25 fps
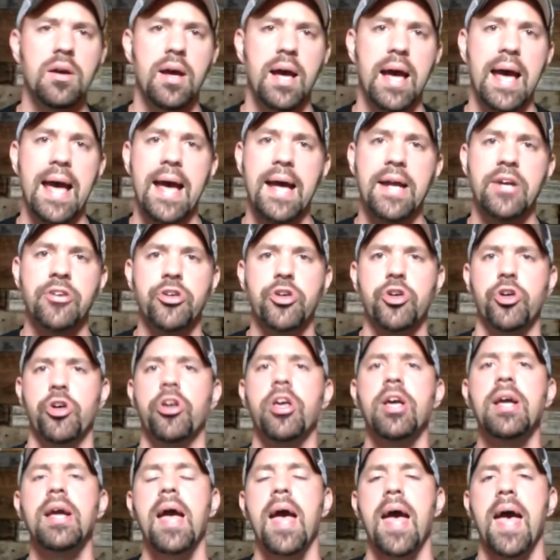and
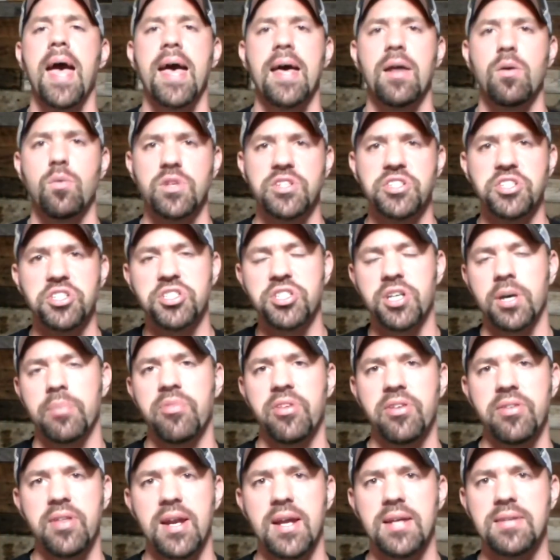cooking ahead, which is
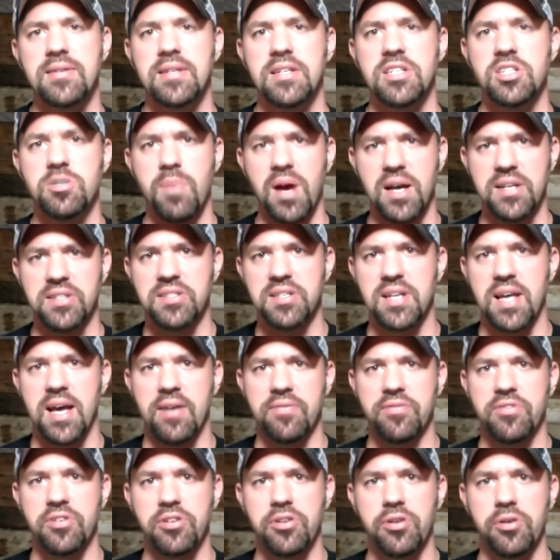something that I teach my
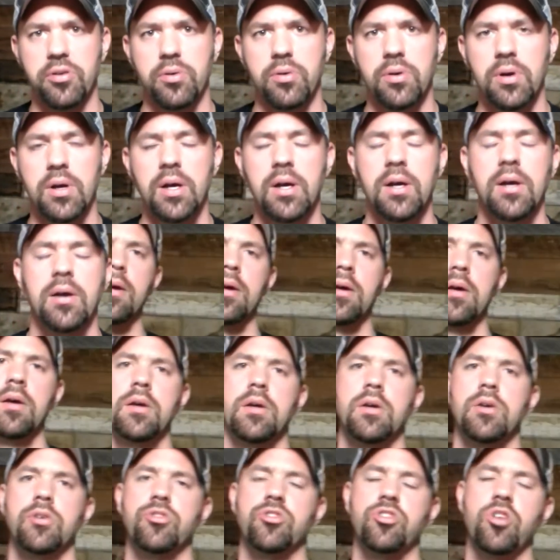staff to do.
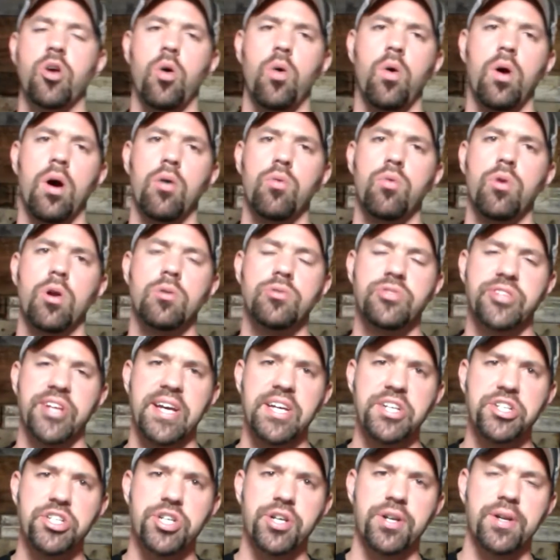So a
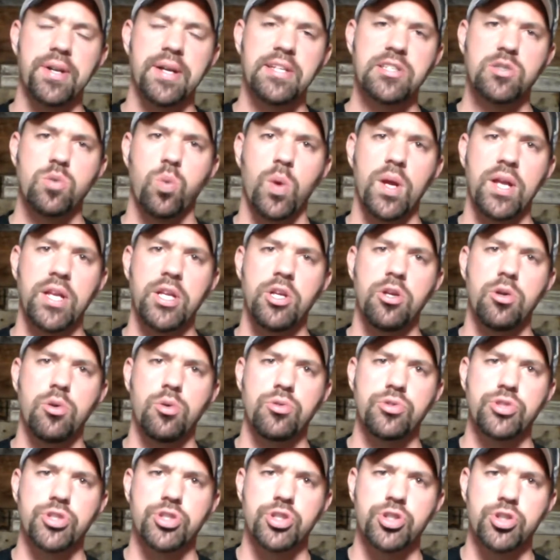rotation is when you
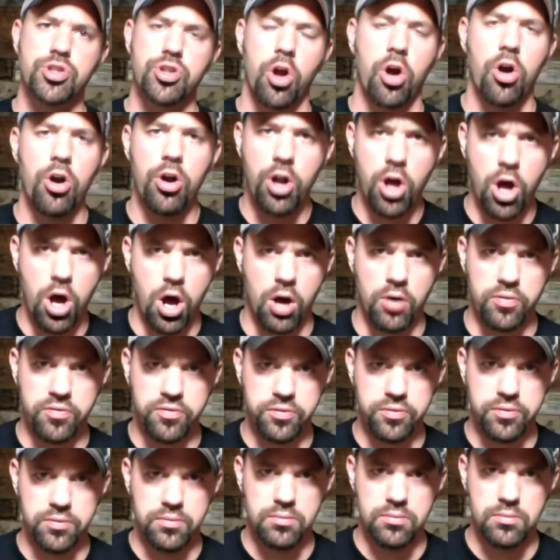start
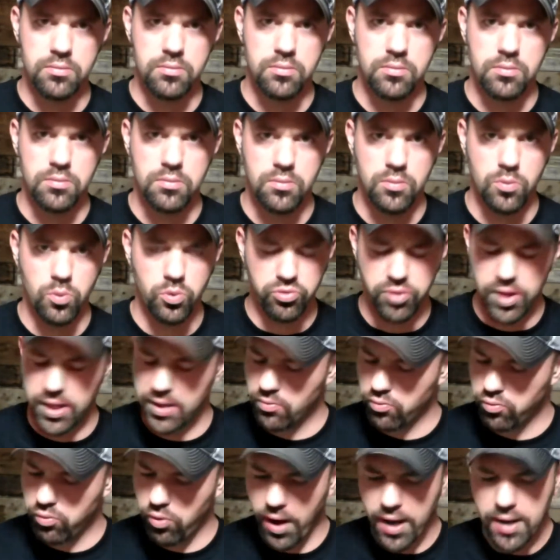off, like
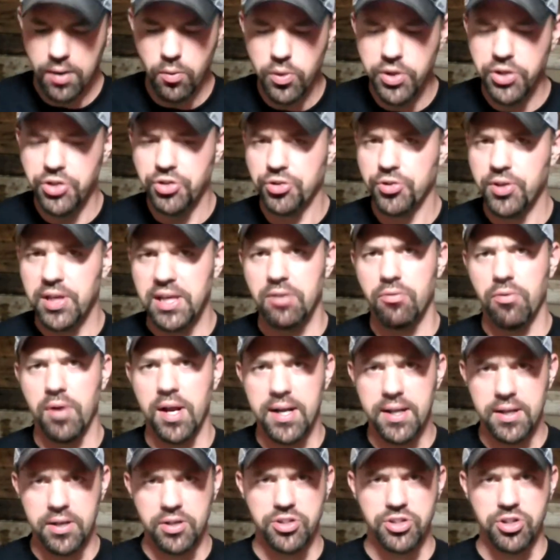right when you get
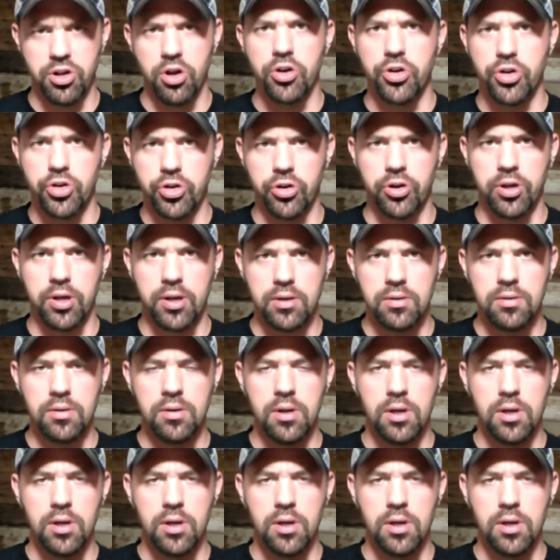ready to start cooking,